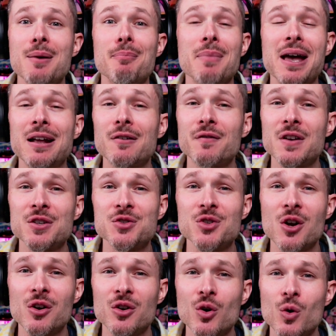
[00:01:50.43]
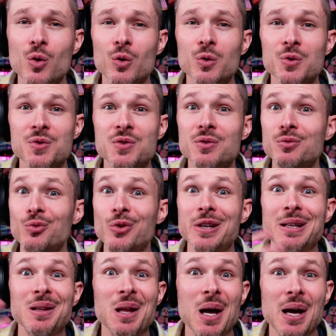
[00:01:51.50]
manifest our goals and
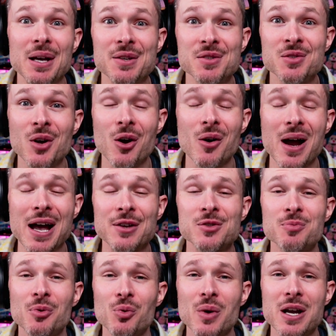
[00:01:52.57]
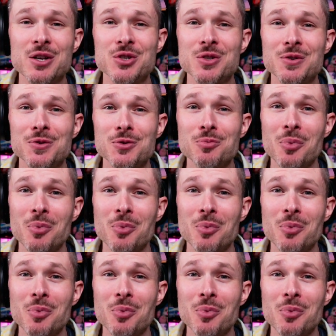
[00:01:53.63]
realize our aspirations.